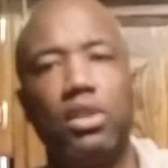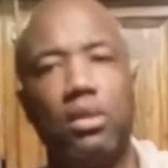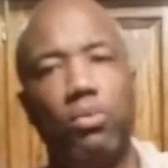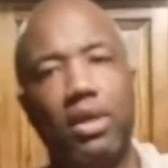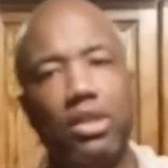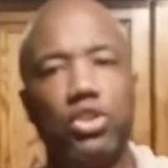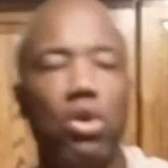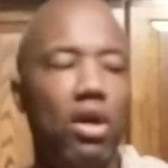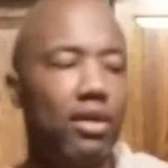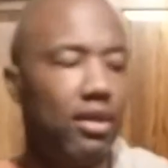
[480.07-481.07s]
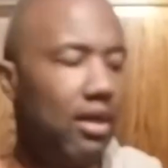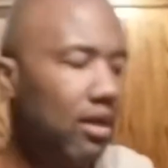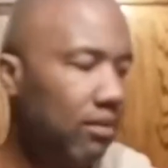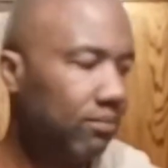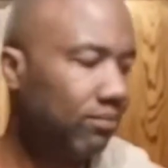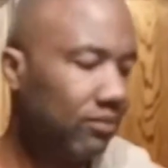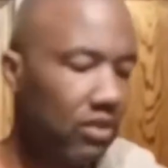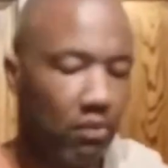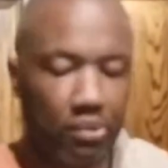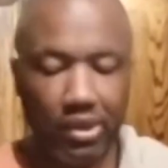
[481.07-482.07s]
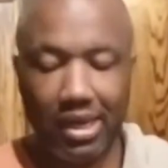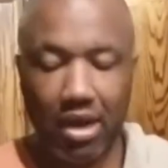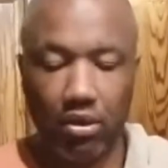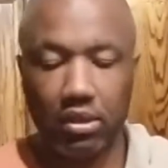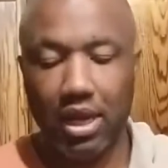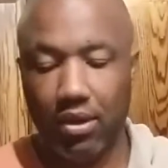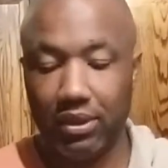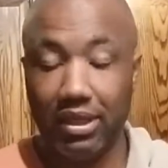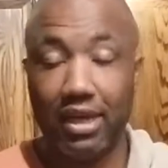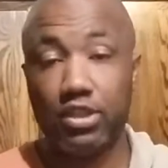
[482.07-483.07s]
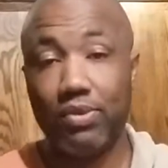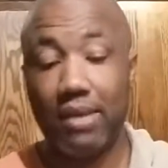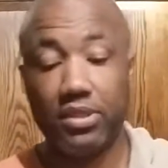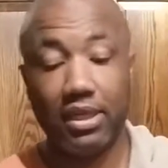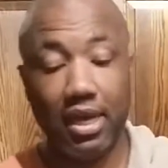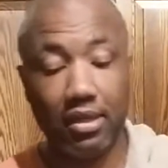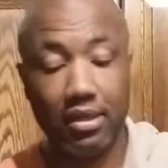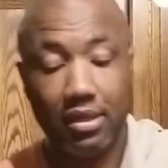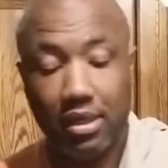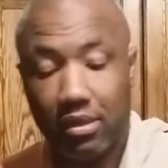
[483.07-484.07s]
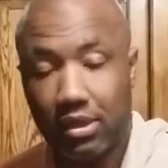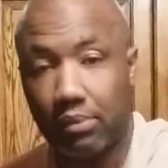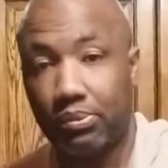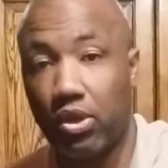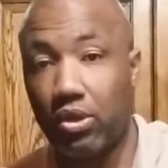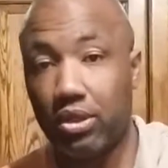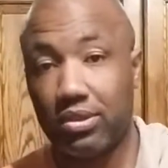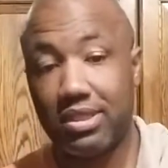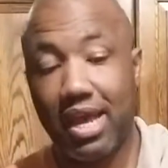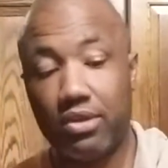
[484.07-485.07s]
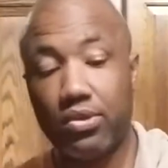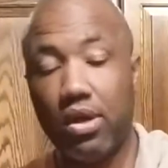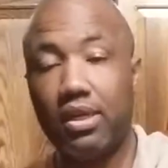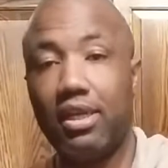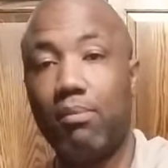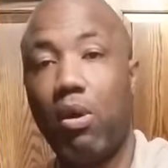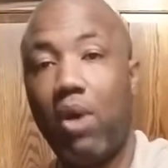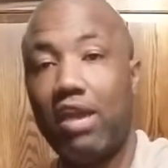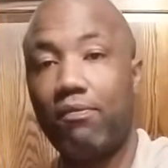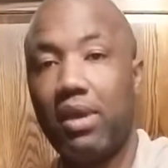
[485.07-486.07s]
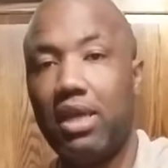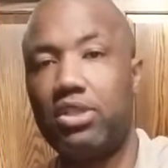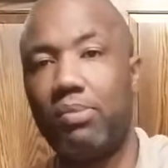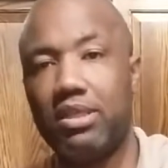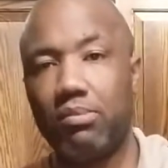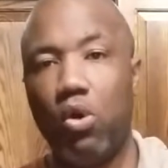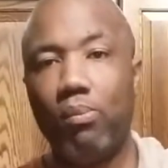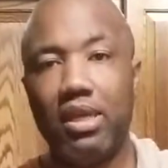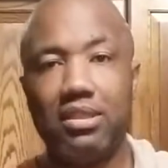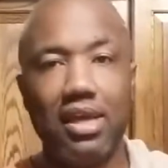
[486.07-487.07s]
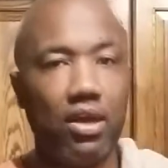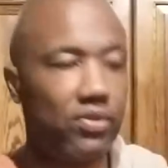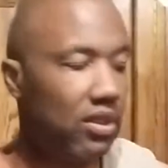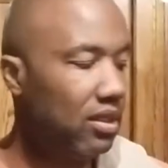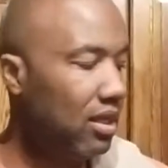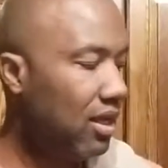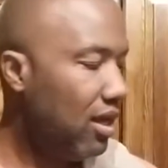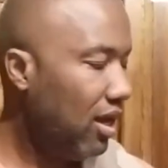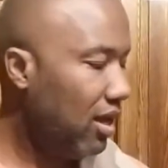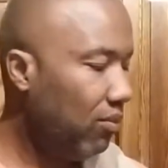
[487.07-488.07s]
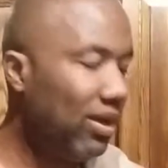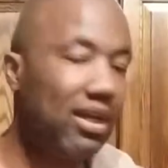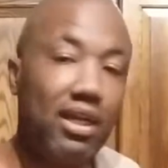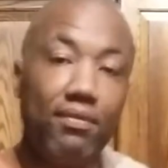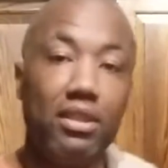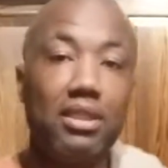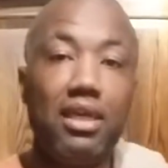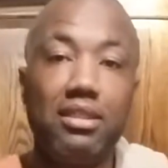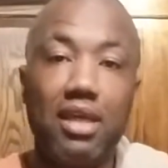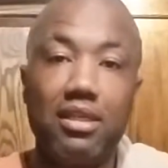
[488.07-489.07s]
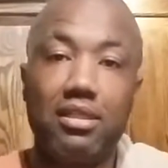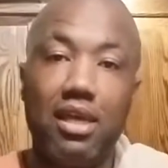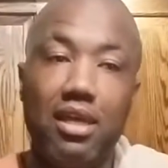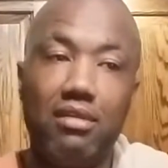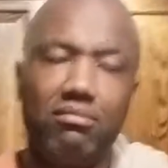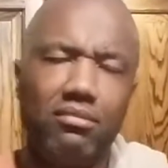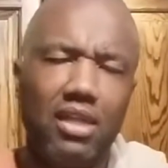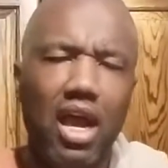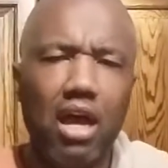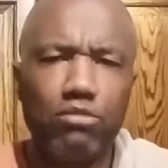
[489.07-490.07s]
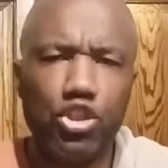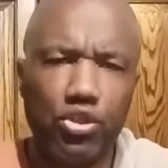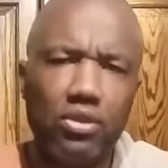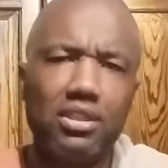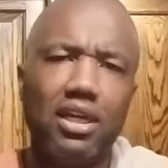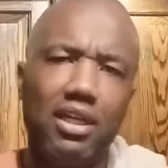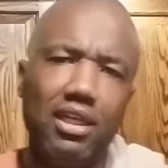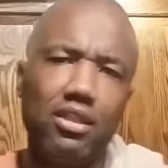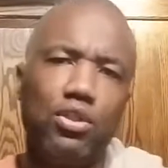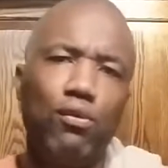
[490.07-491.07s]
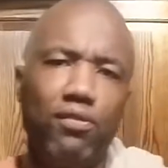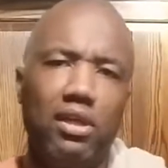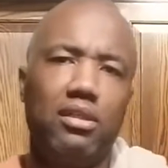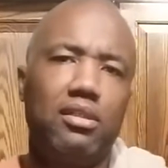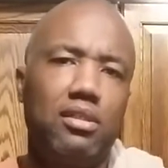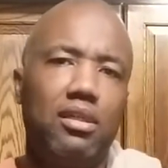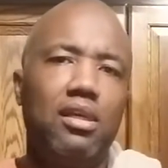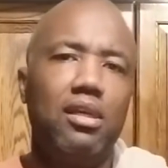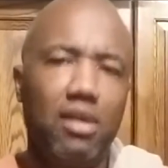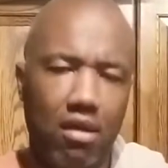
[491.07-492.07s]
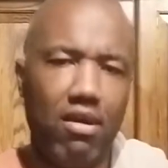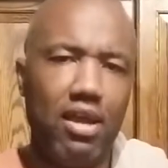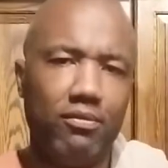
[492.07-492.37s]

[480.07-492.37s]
We're going to start putting our lettuce wraps together. I'm going to throw a little salsa on there that my wife made. She made some homemade salsa. And we're going to give it the taste test. And I'm sure it's going to get the 2 fingers. All right?